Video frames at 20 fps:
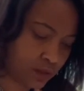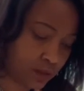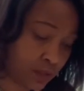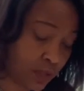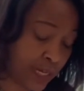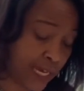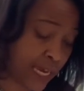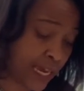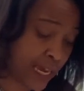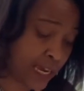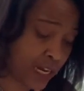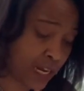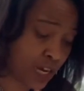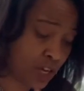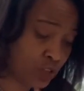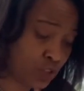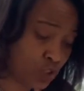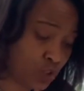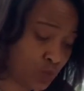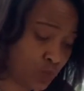Okay, and
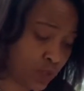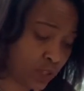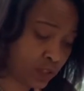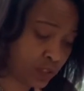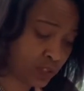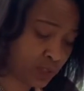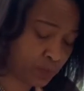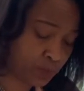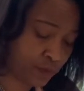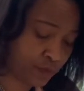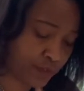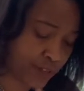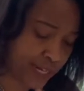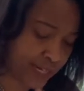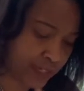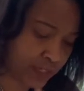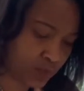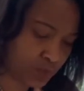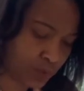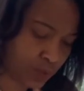how do you want us to
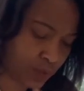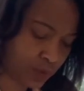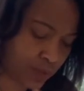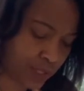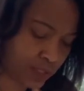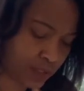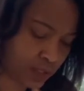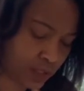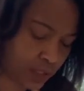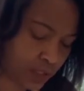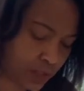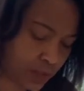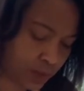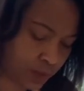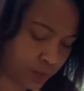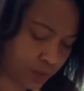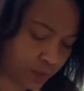provide this request Email. to you?